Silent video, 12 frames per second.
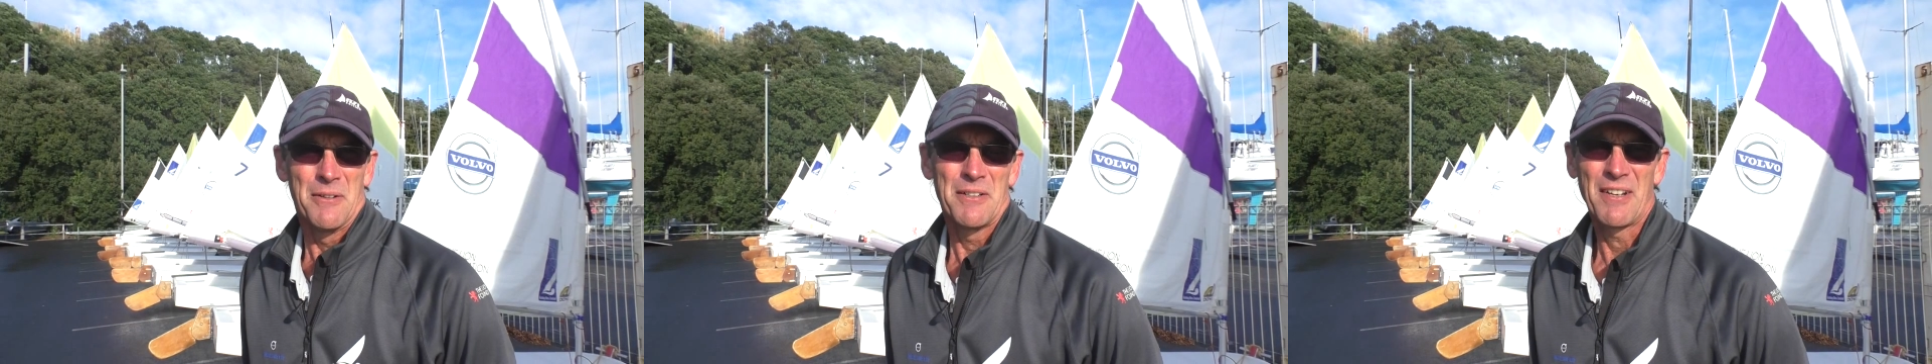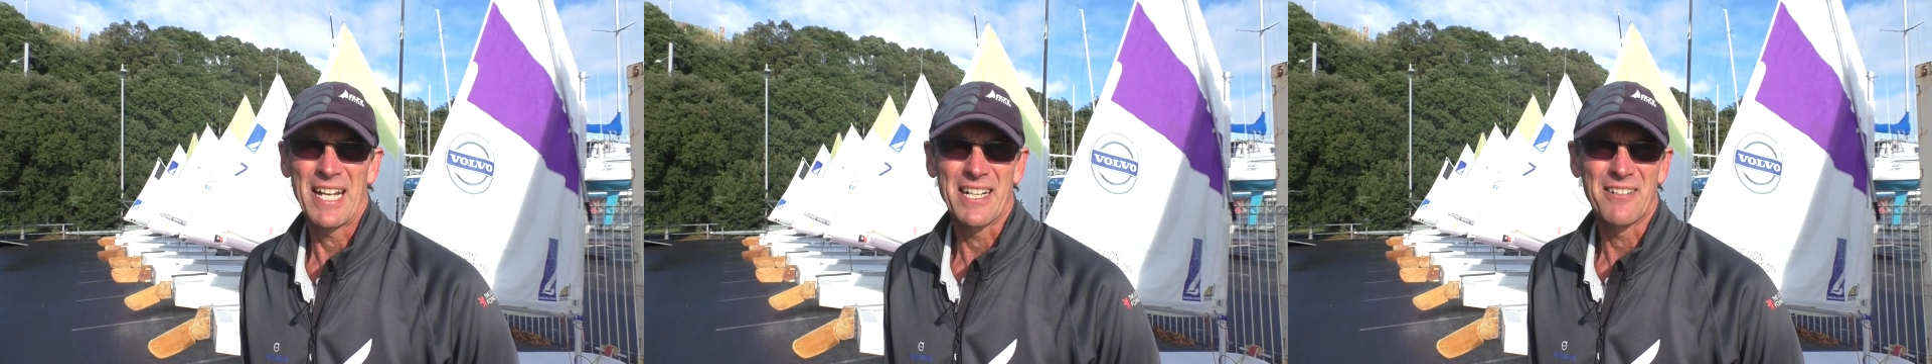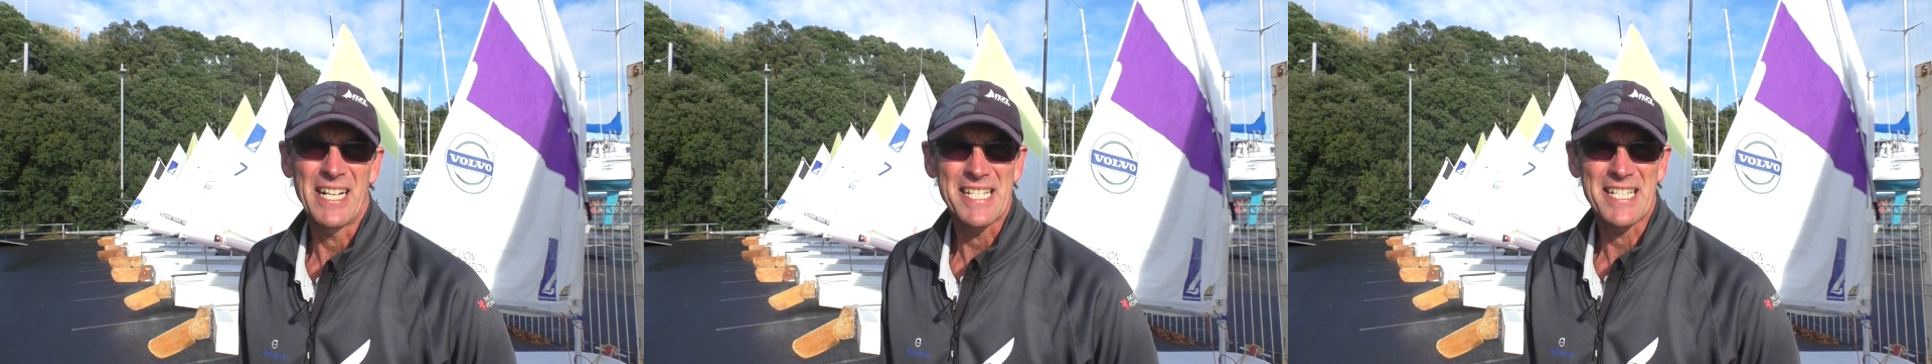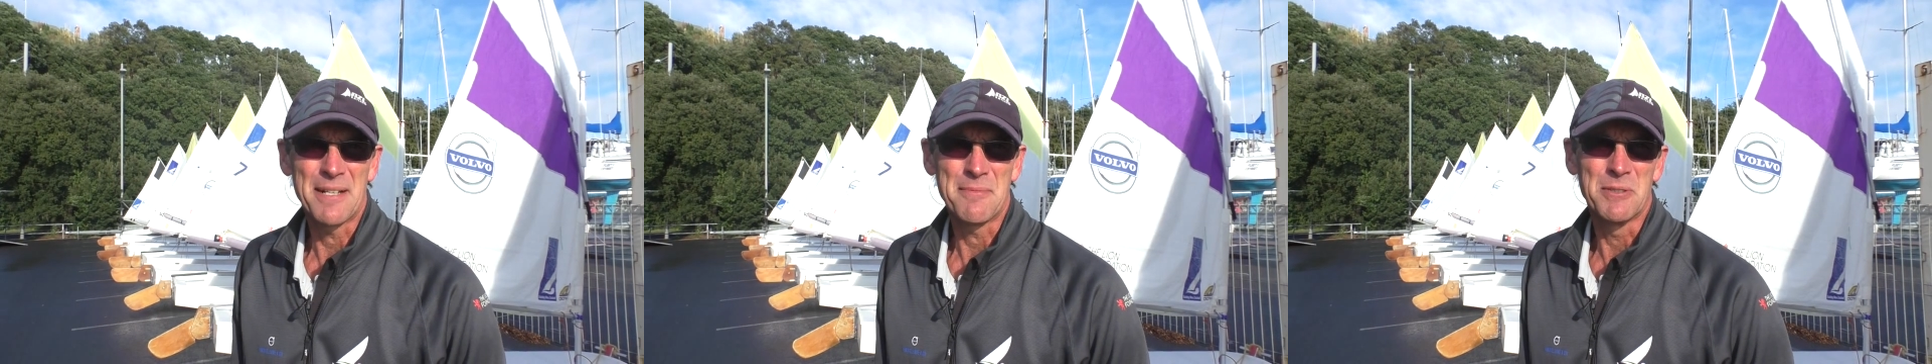We've had a
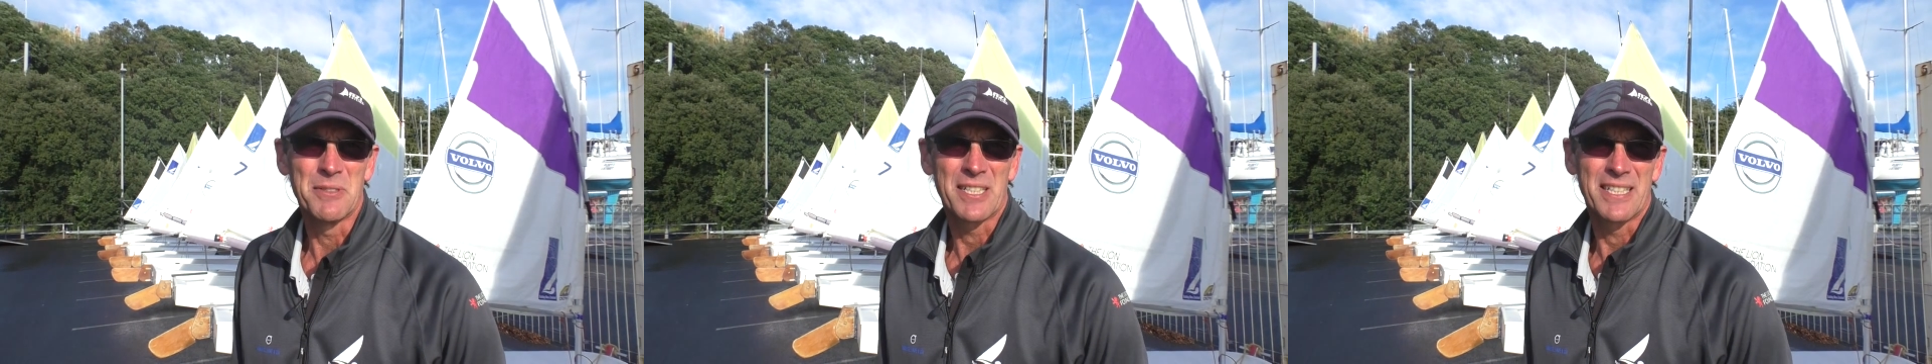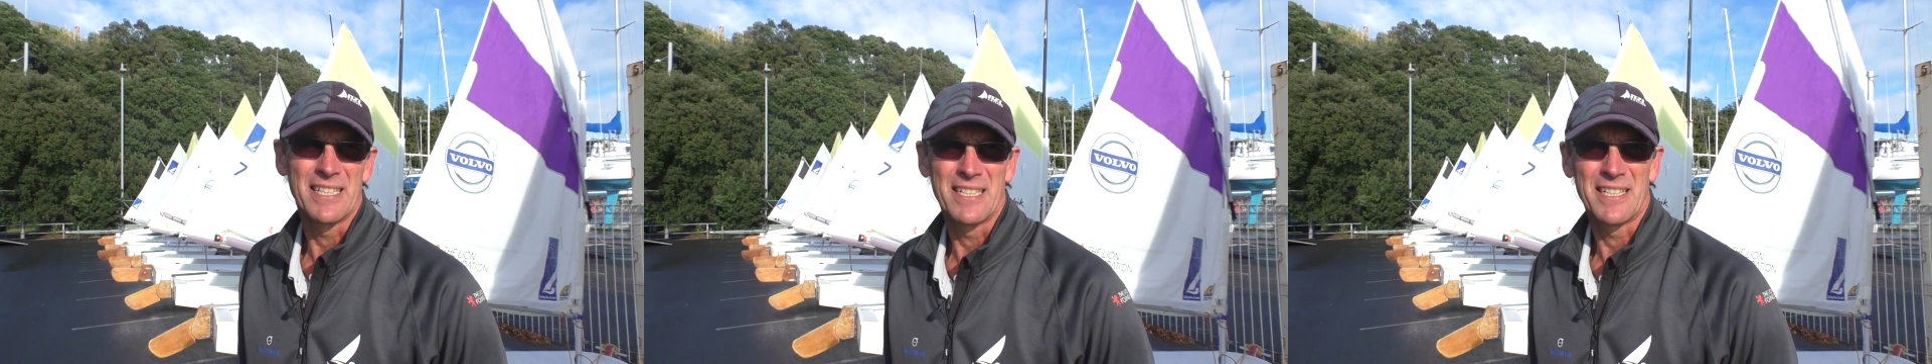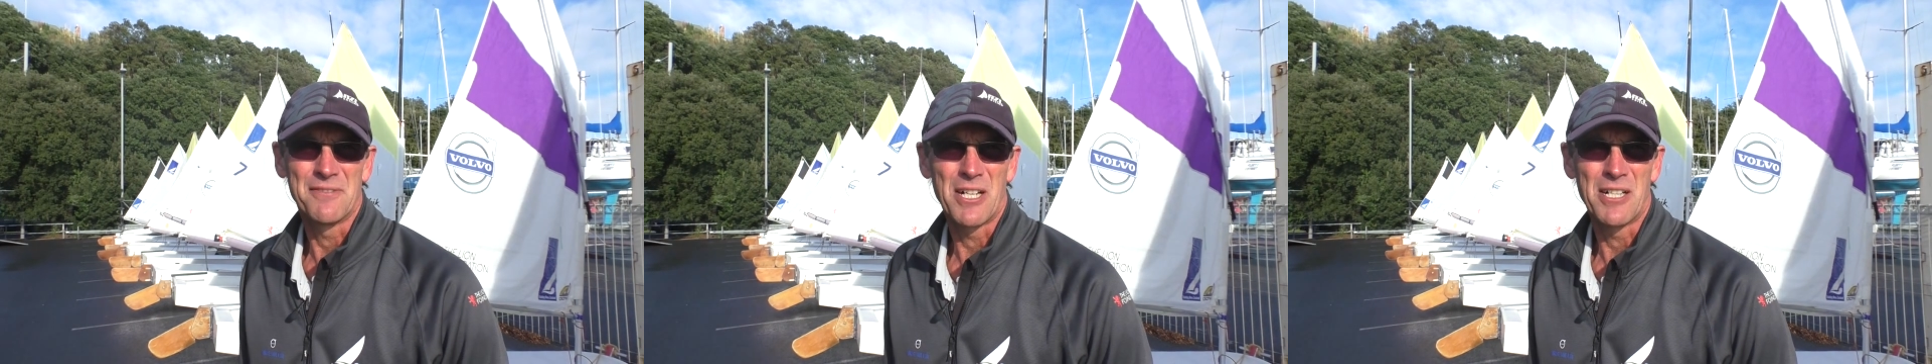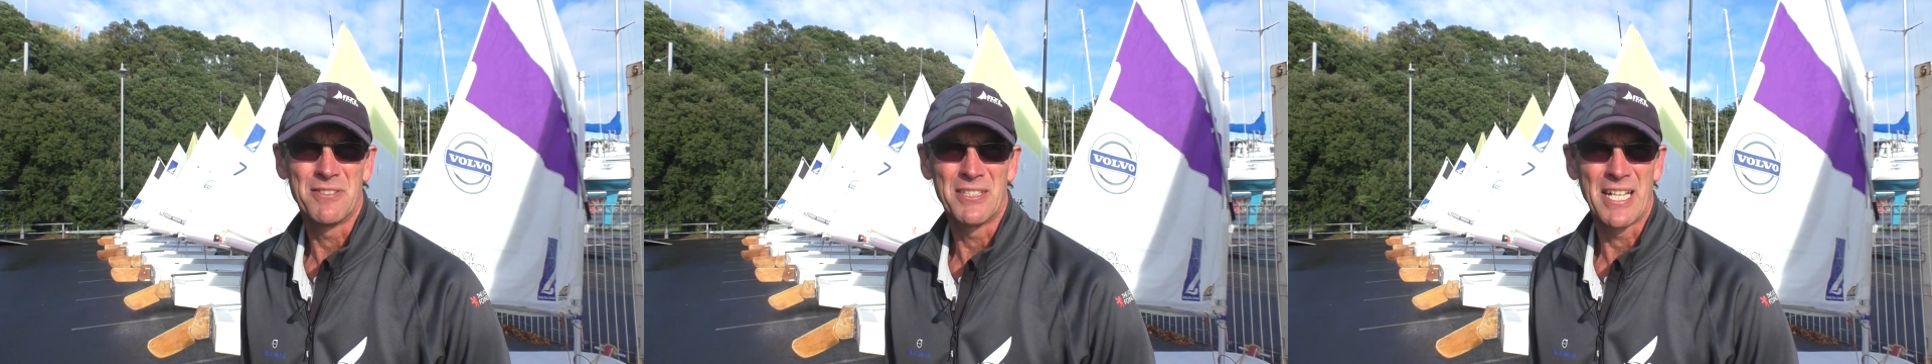great summer with the, the
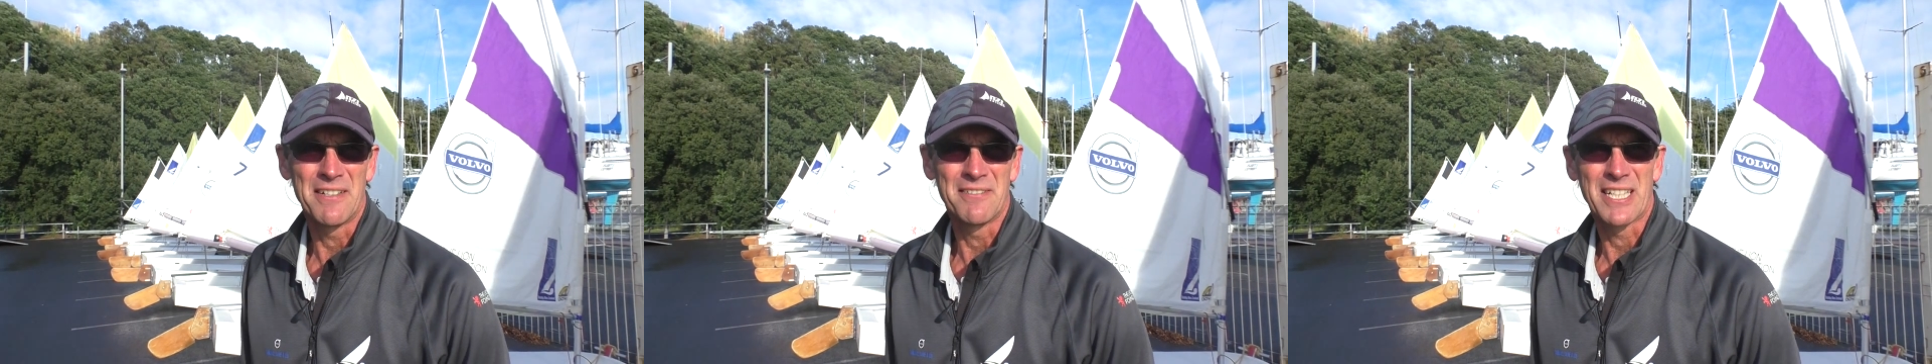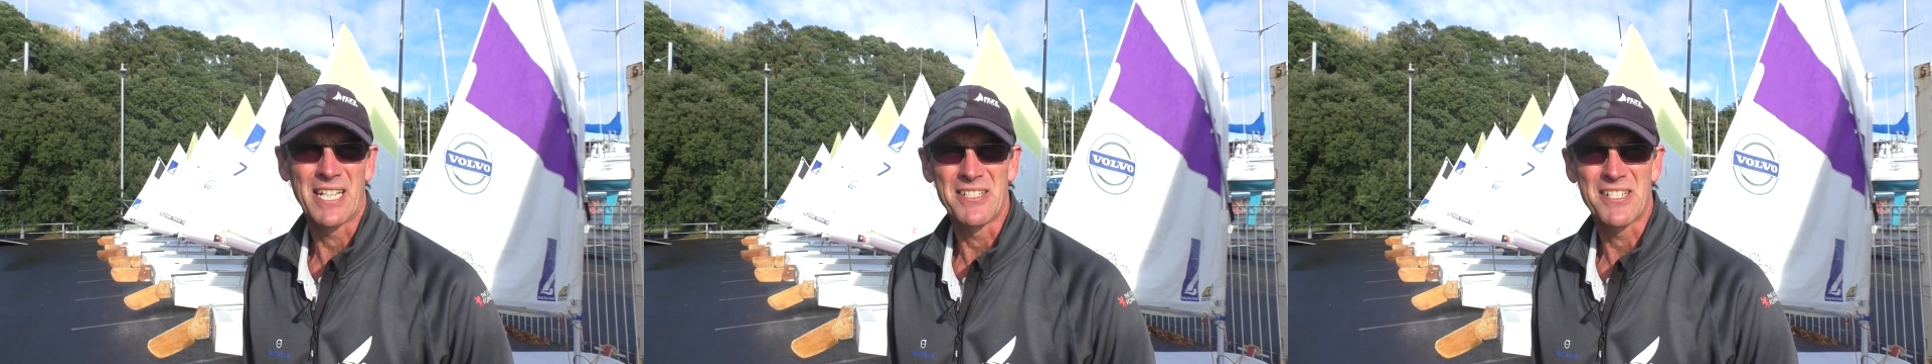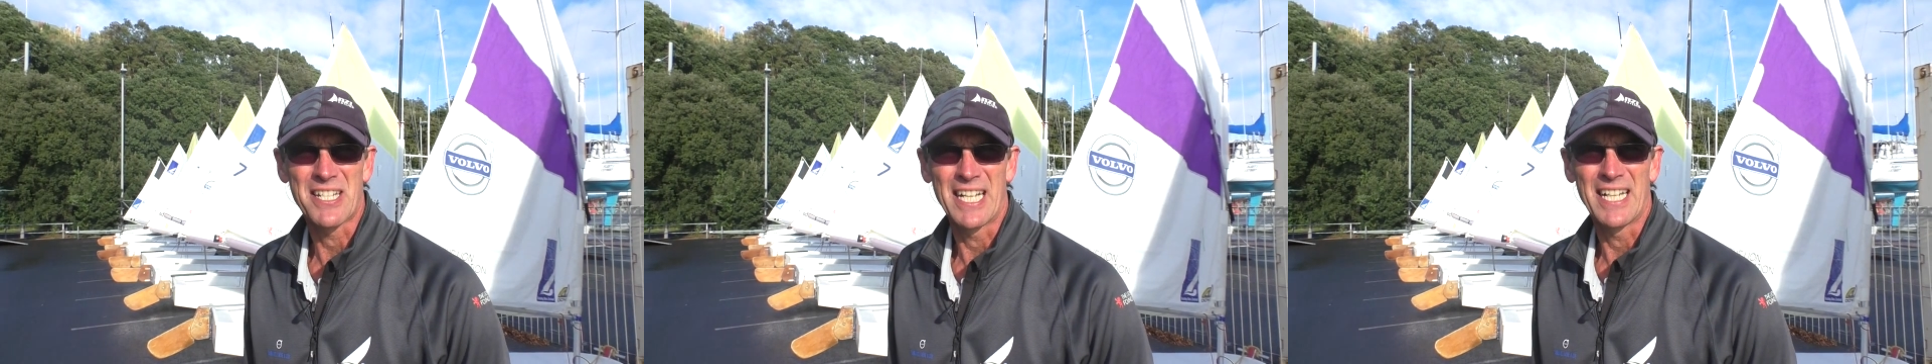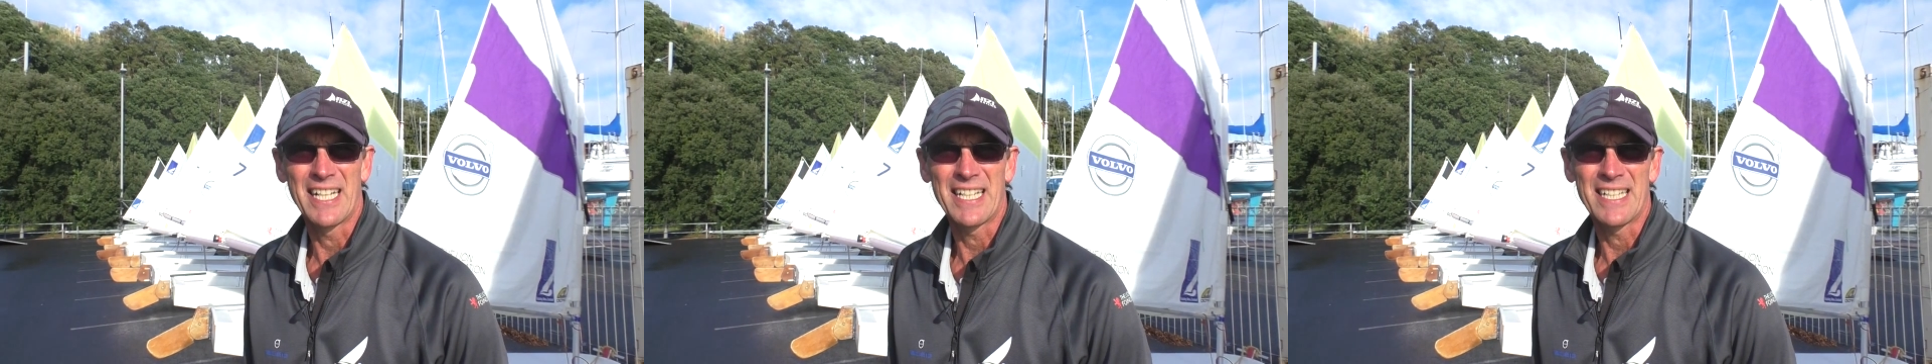Volvo Have a Go
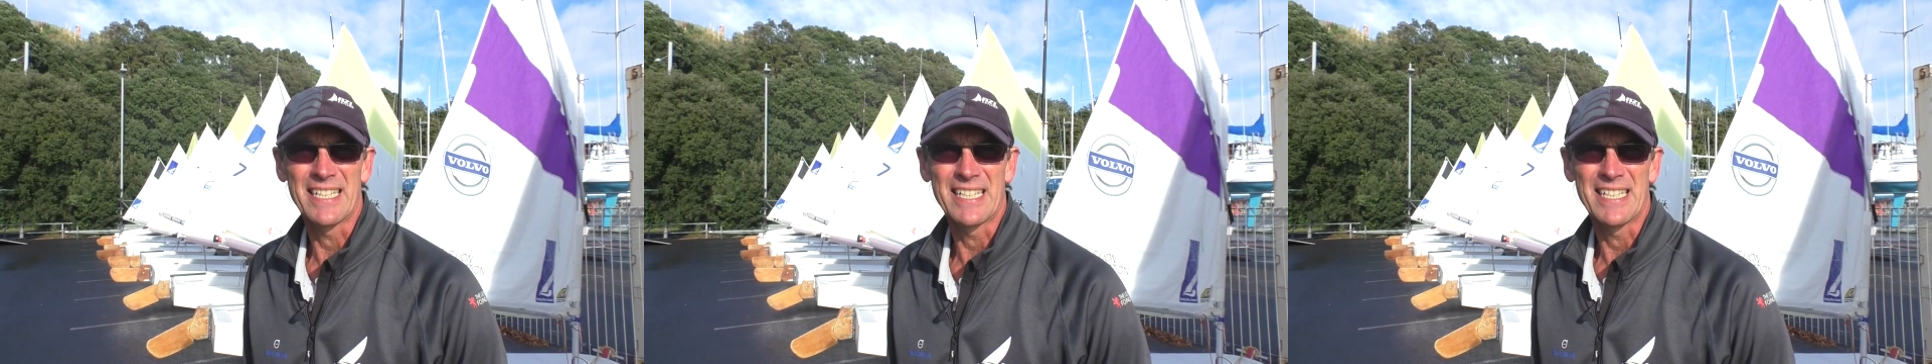sailing.